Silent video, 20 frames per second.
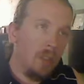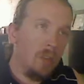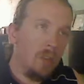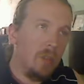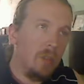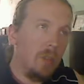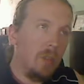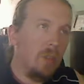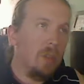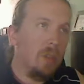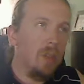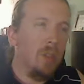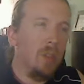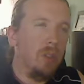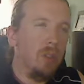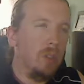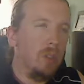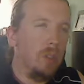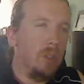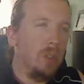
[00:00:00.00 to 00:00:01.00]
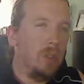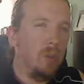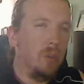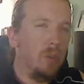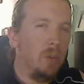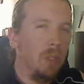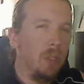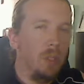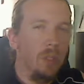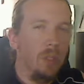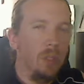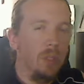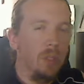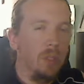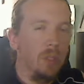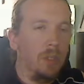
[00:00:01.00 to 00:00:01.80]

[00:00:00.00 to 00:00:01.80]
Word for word: So it's just this weird